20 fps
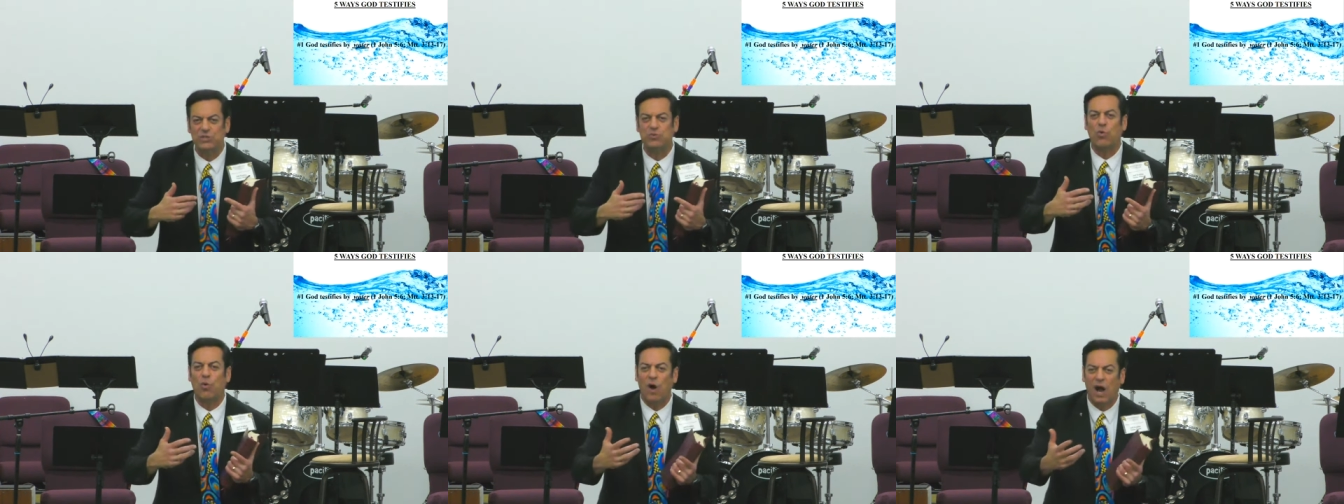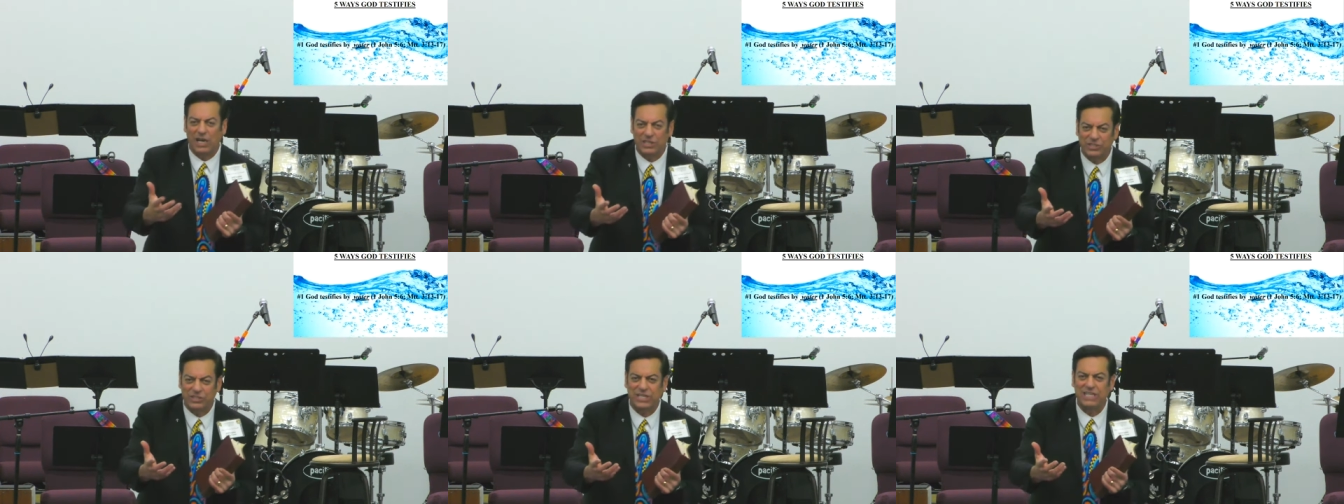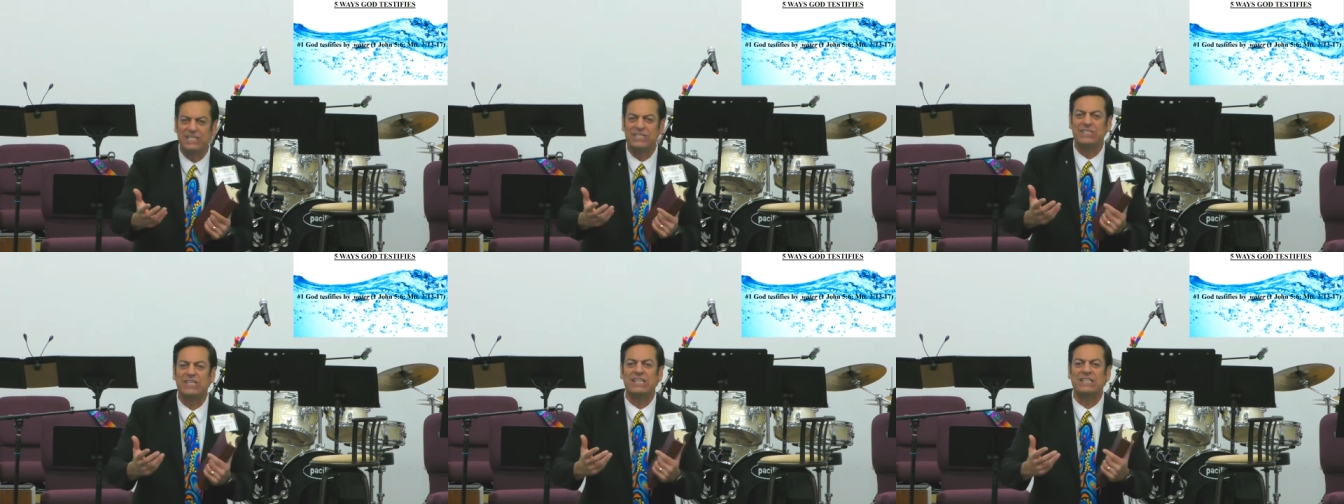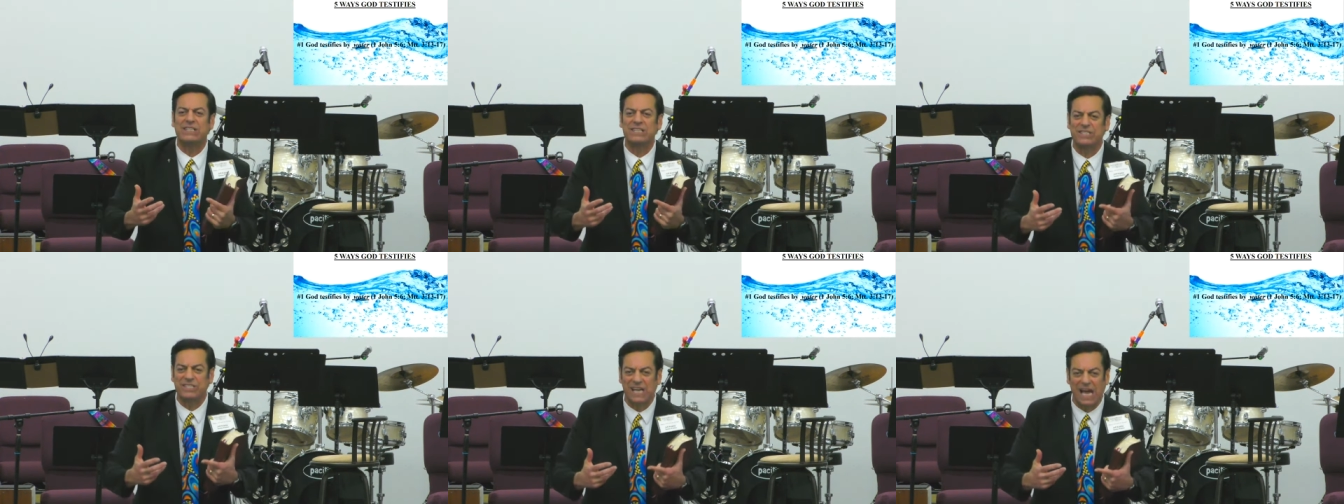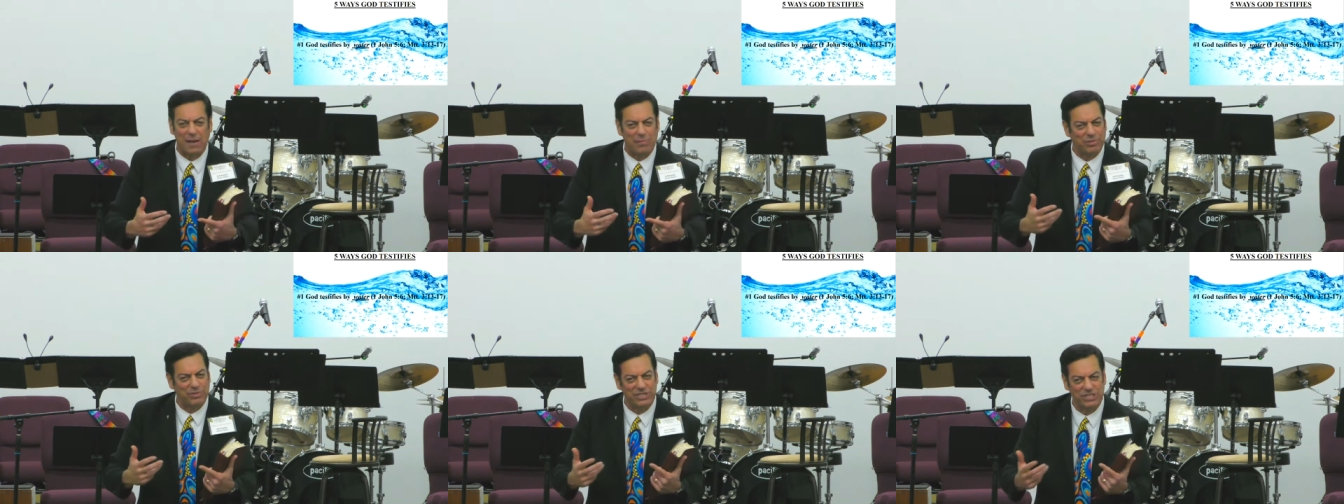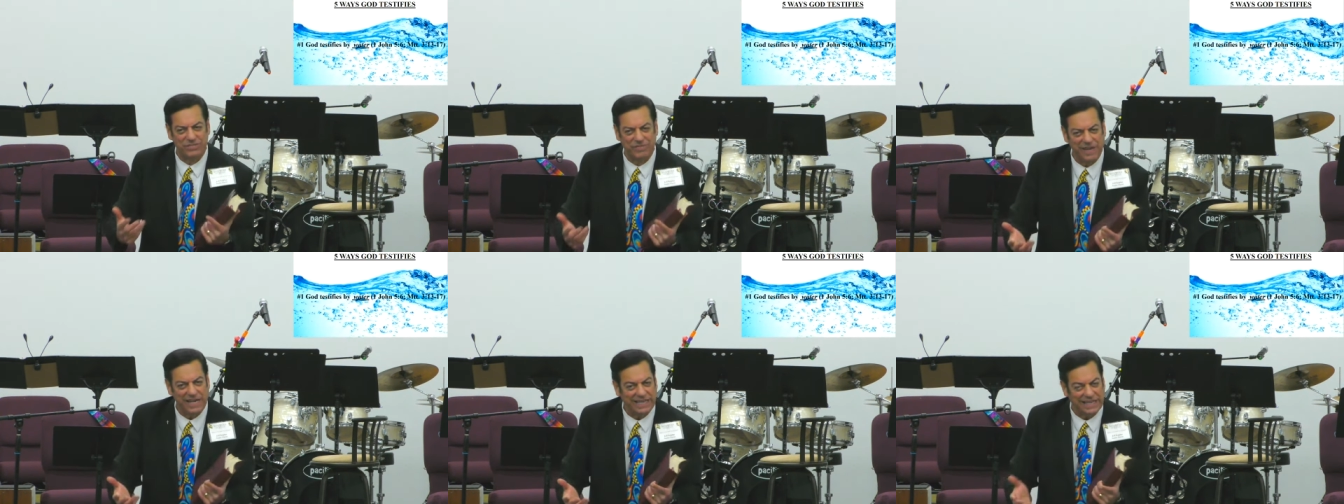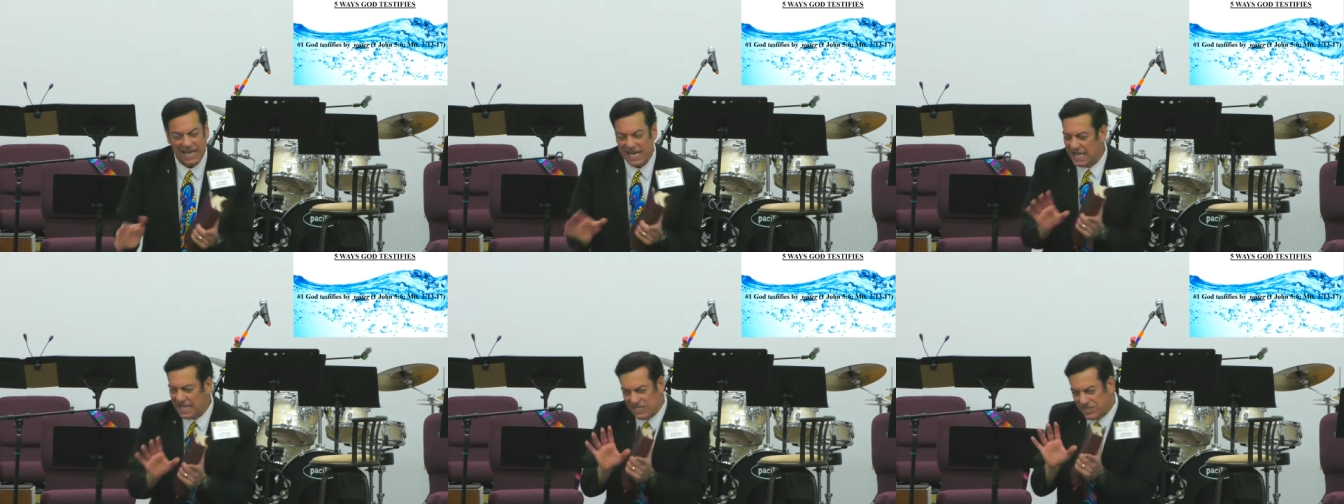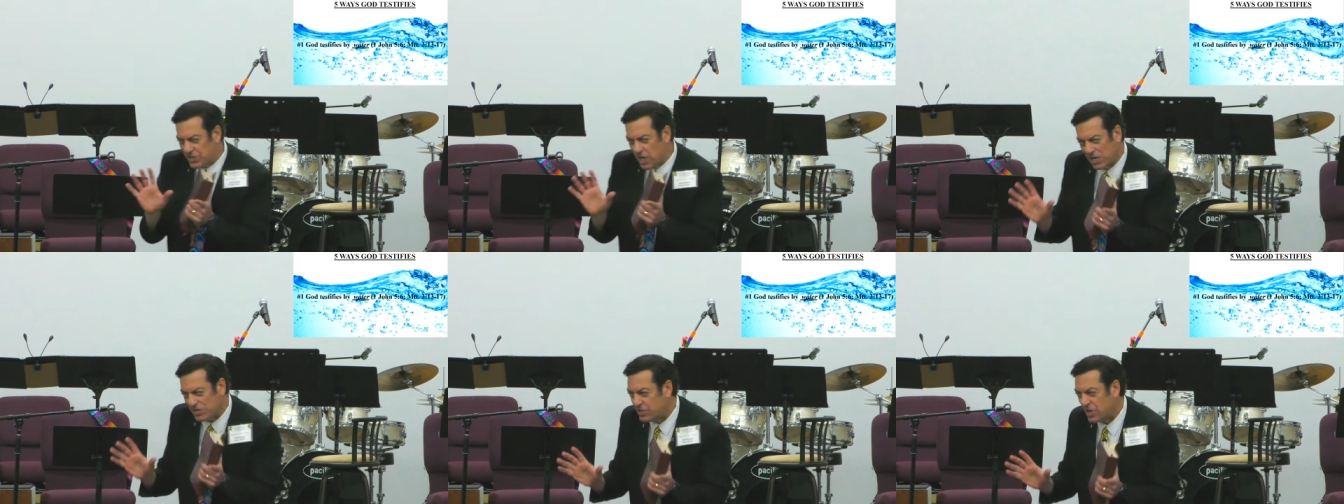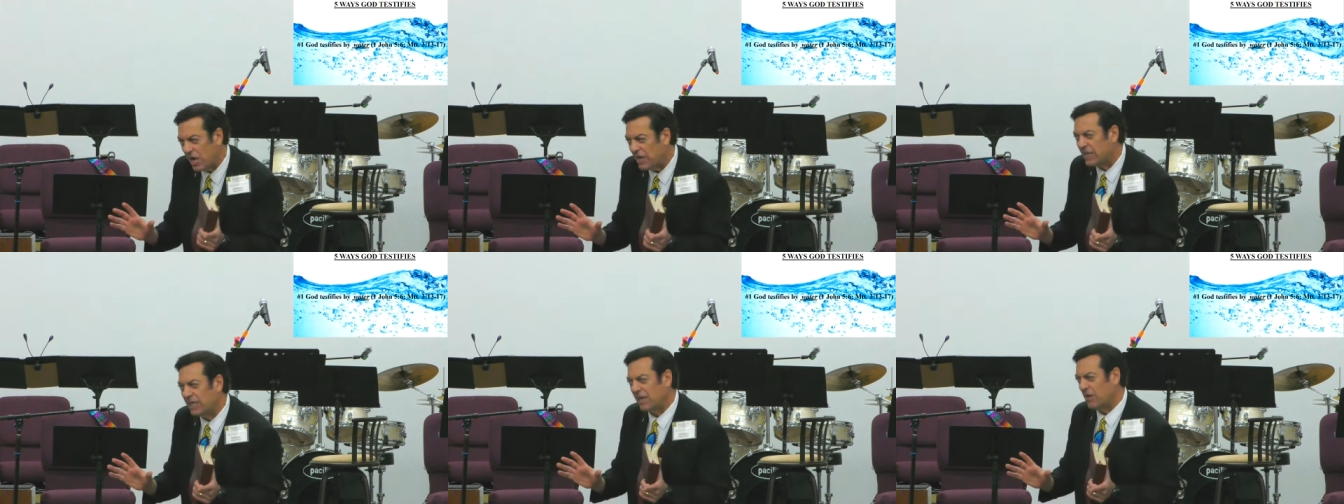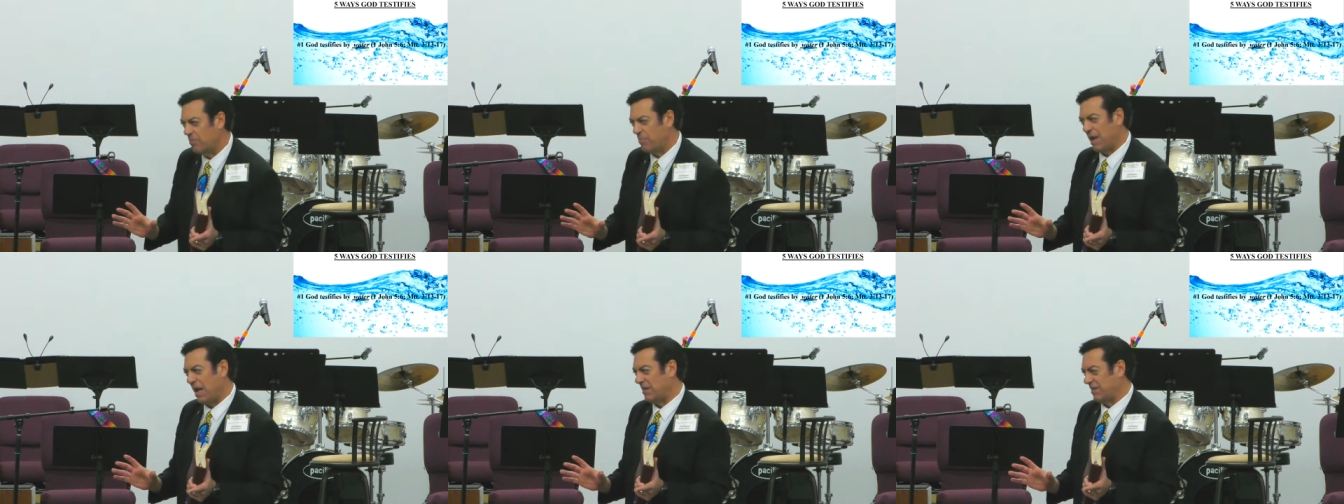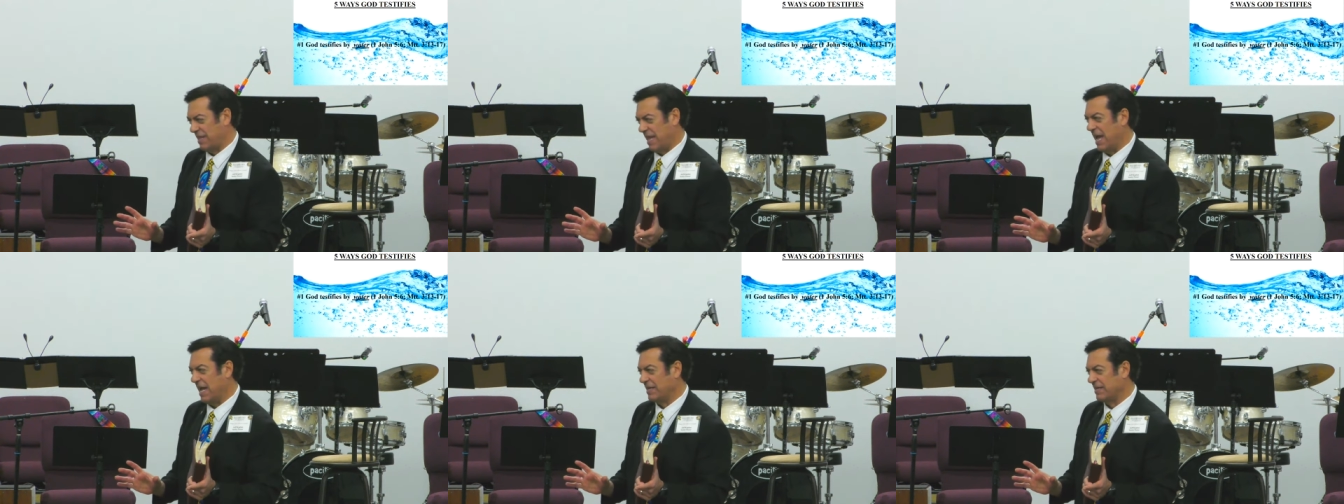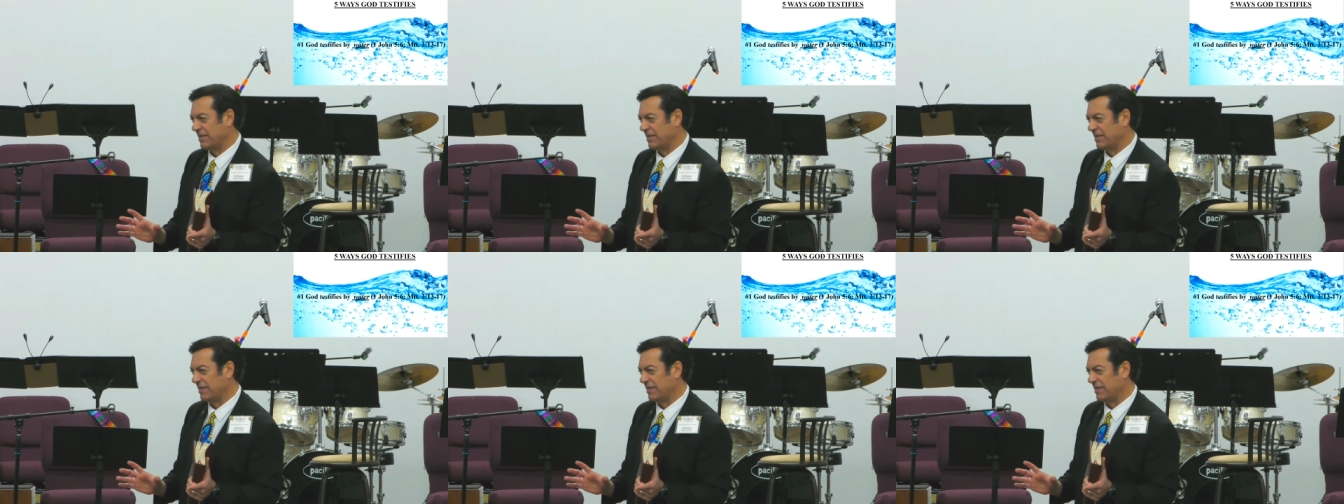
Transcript: washed his disciples' feet. It's not talking about that.